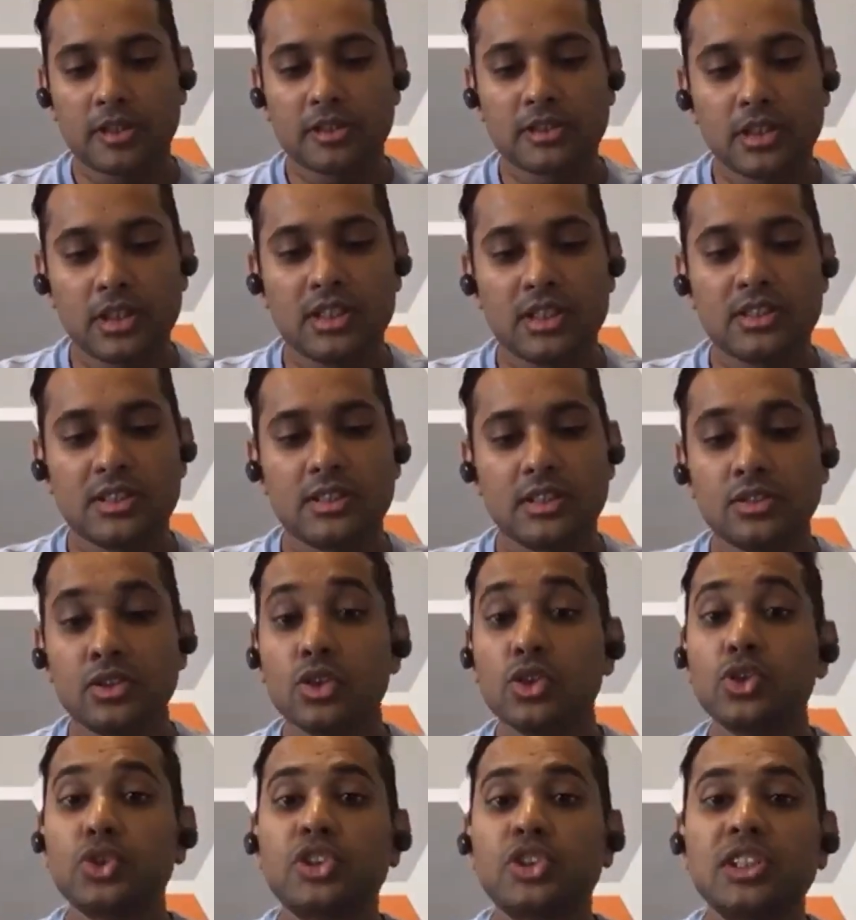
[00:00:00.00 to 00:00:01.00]
Is the
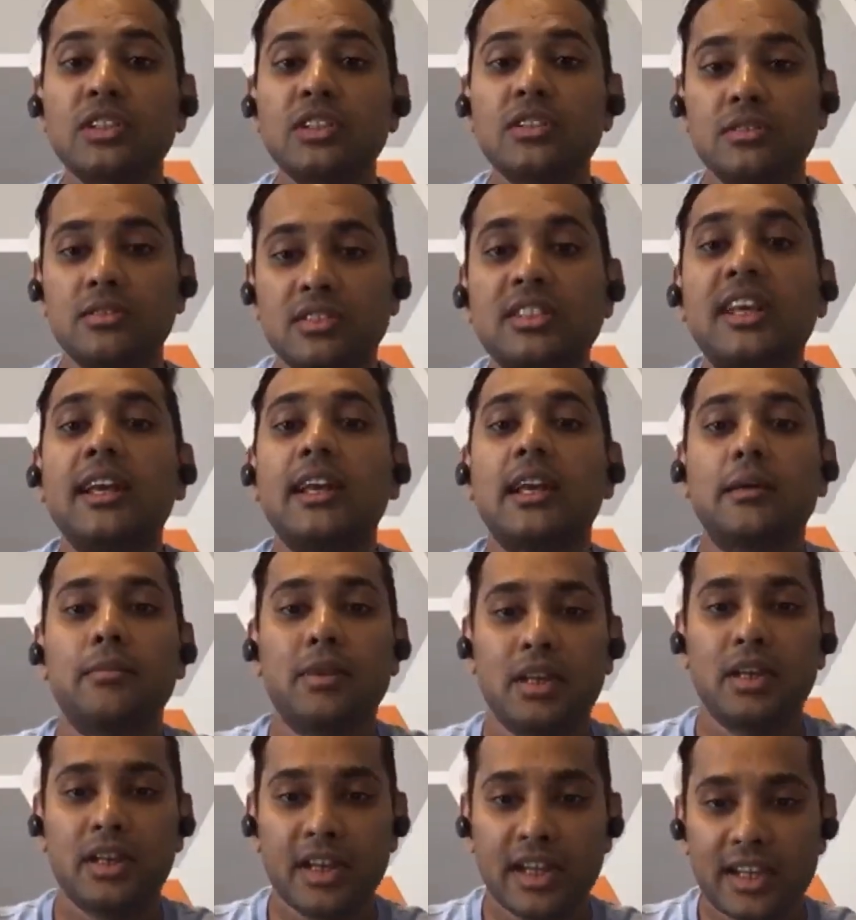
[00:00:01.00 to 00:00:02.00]
solution
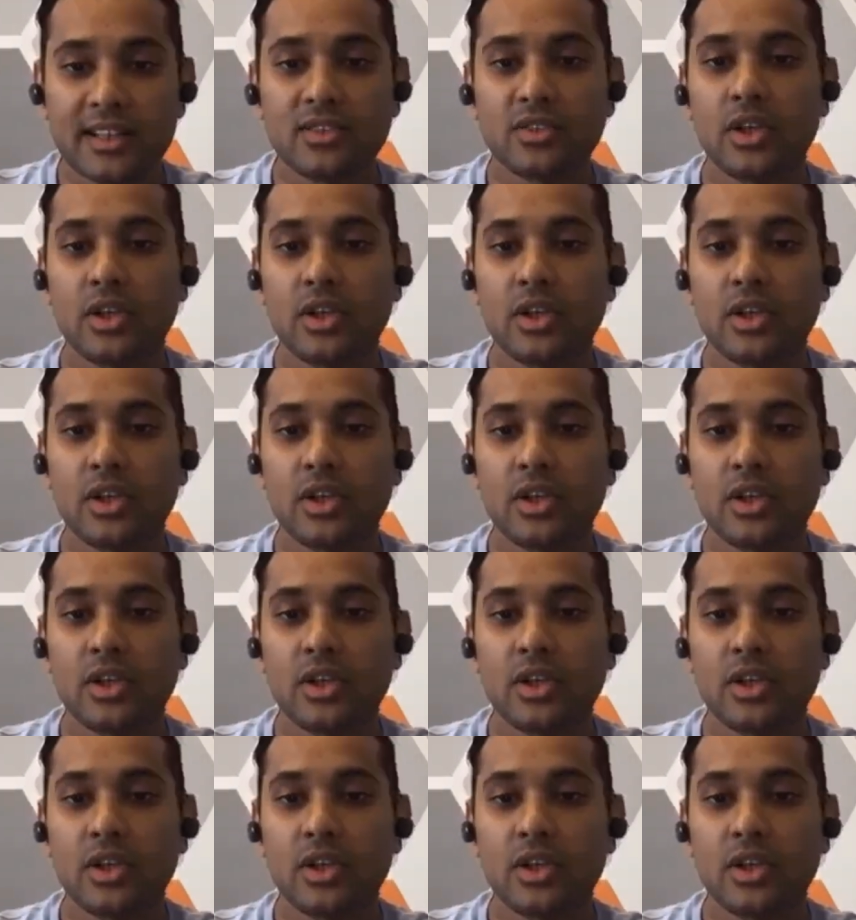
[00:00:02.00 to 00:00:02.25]
scalable, right?